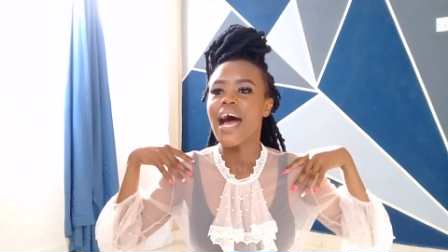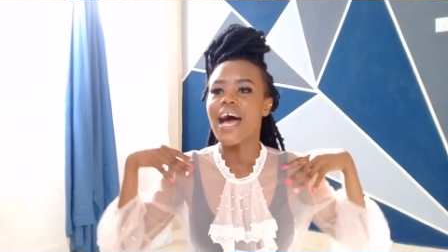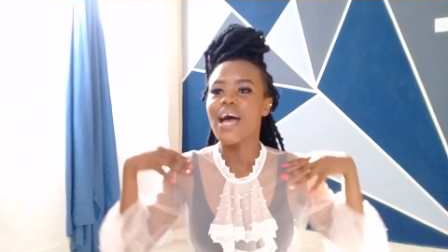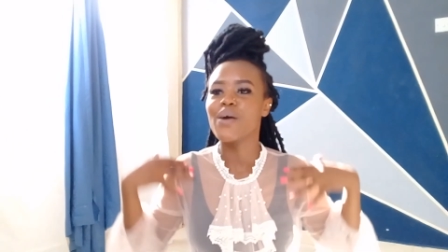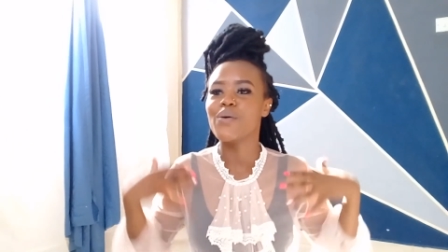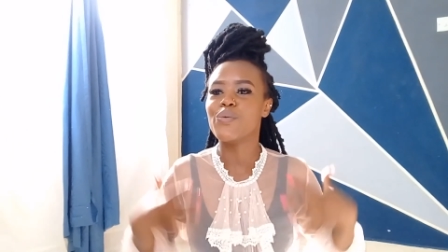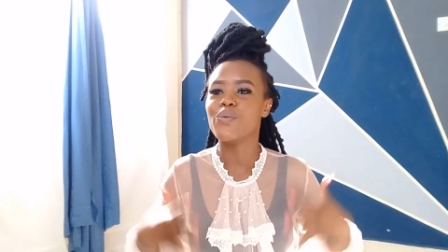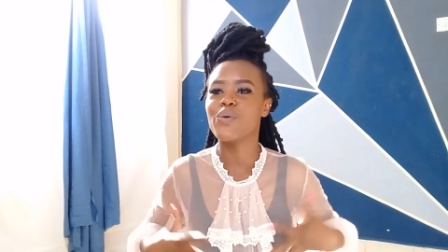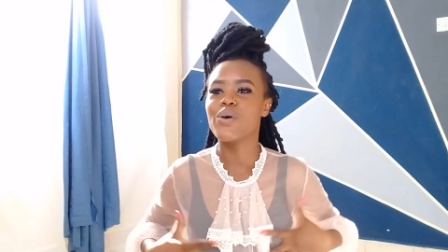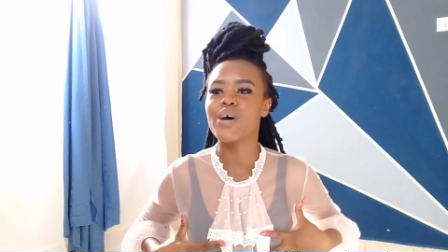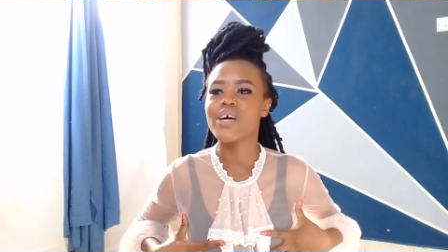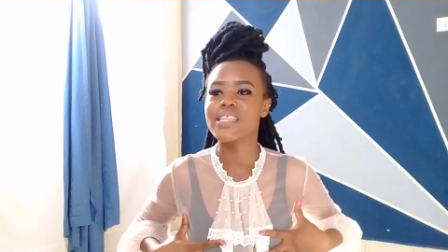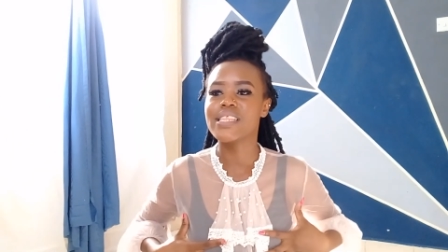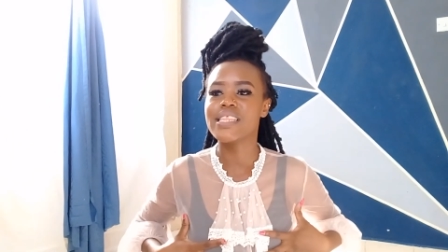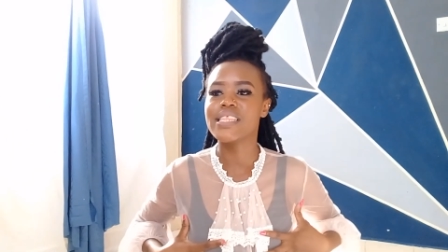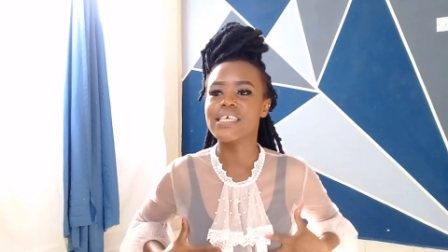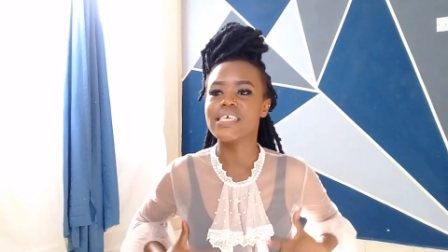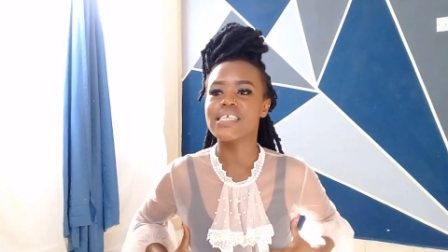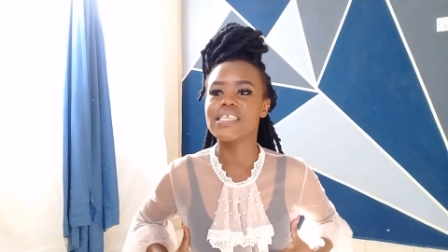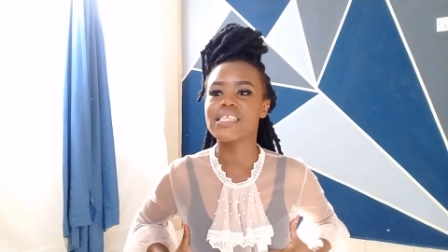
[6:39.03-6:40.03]
I wore
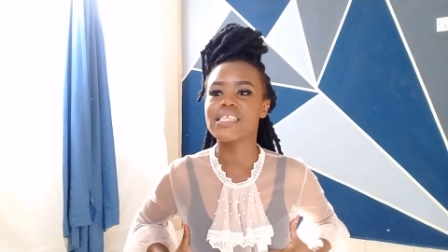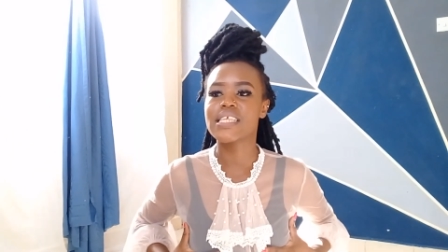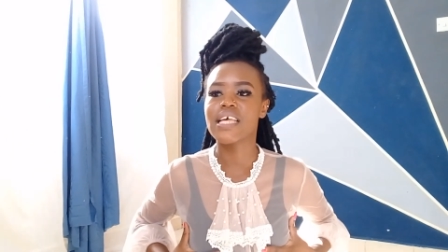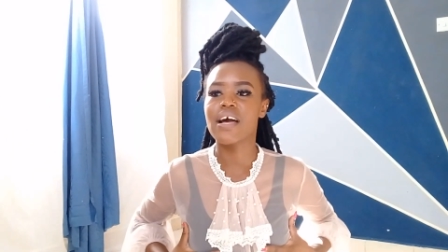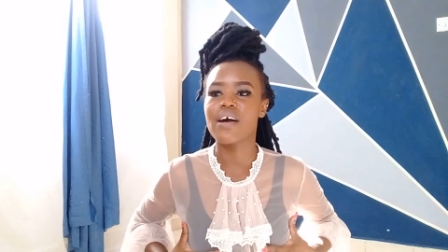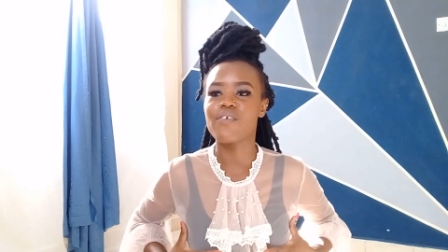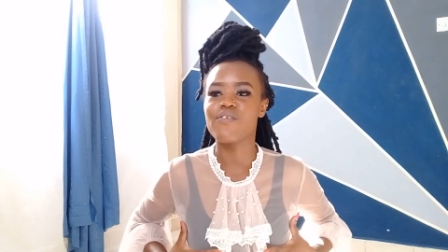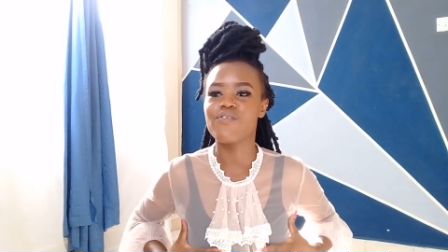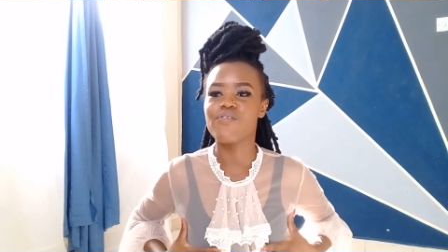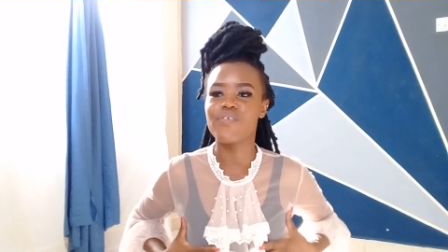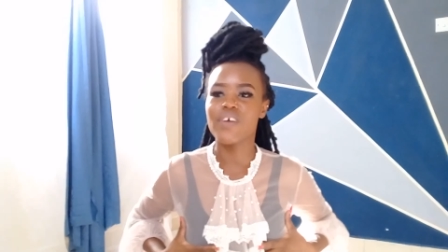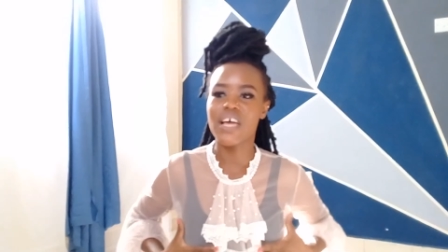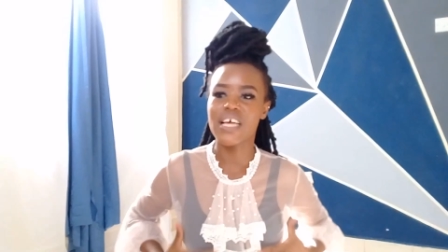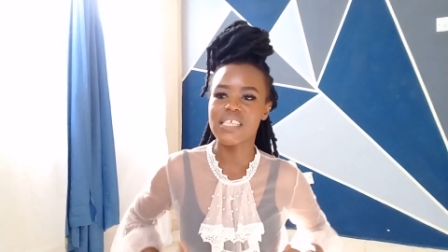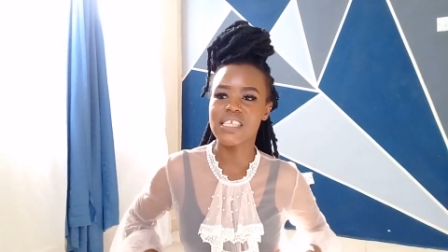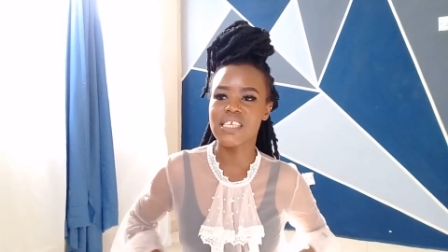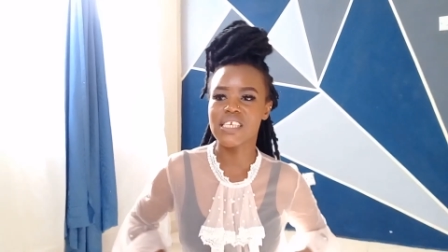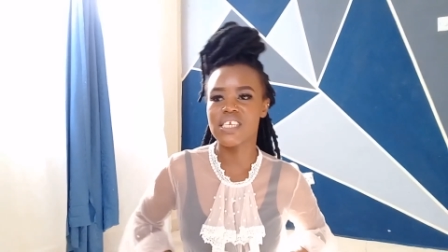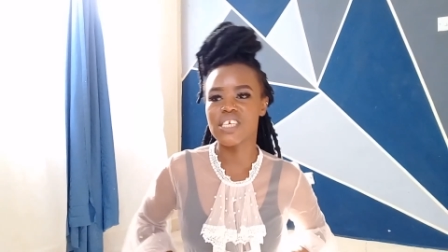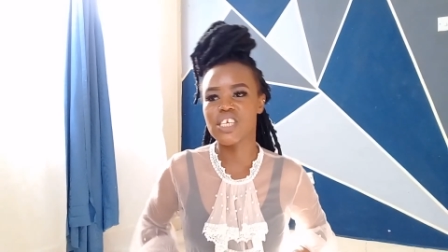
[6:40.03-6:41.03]
this
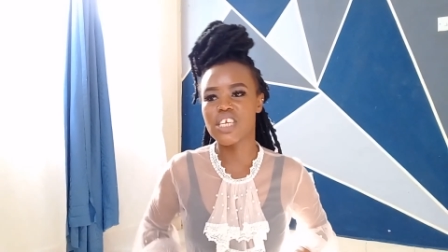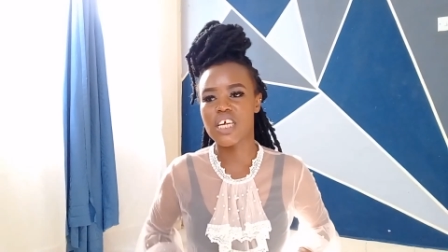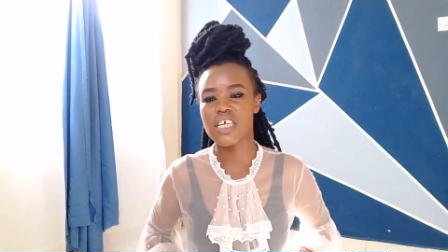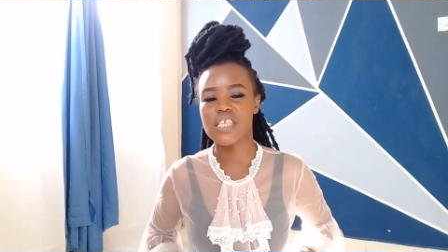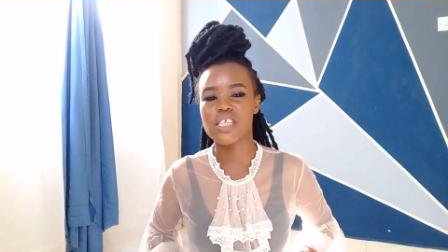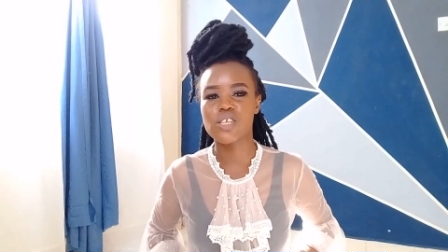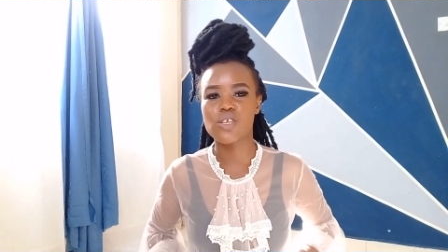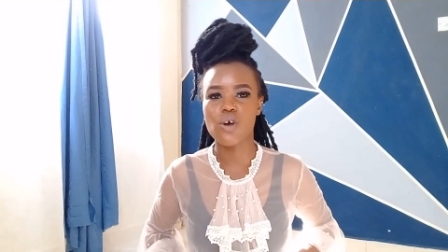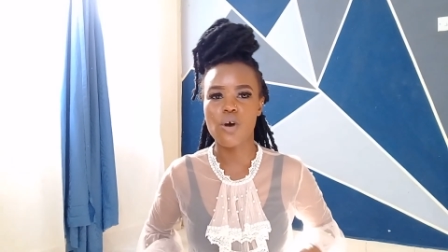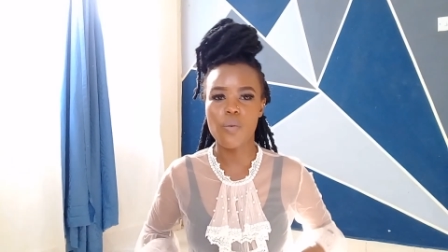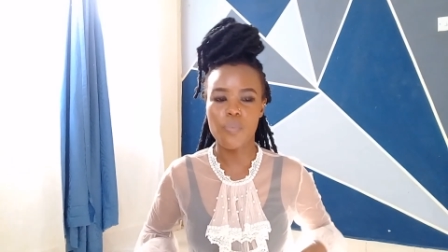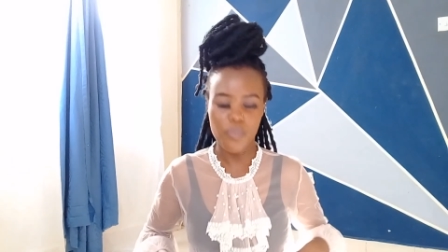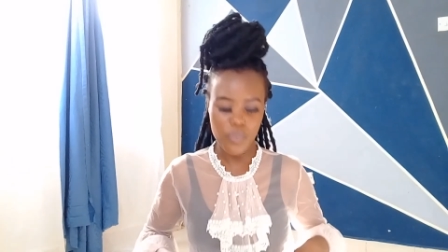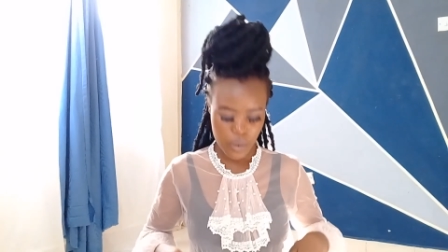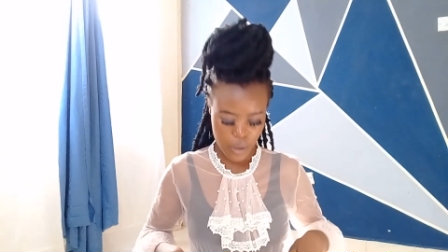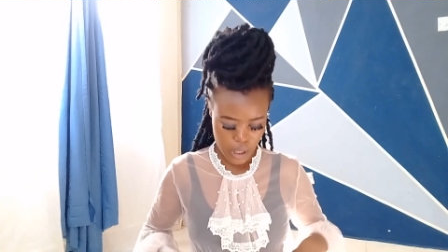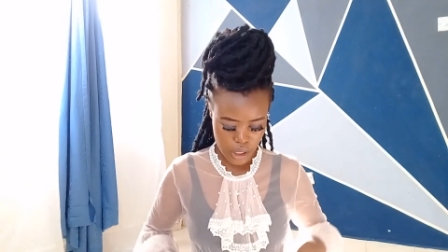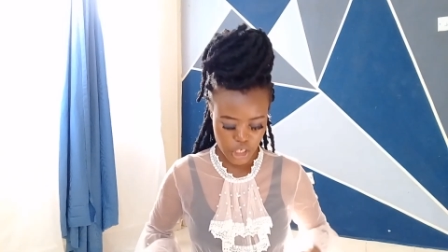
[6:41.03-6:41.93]
vest dress top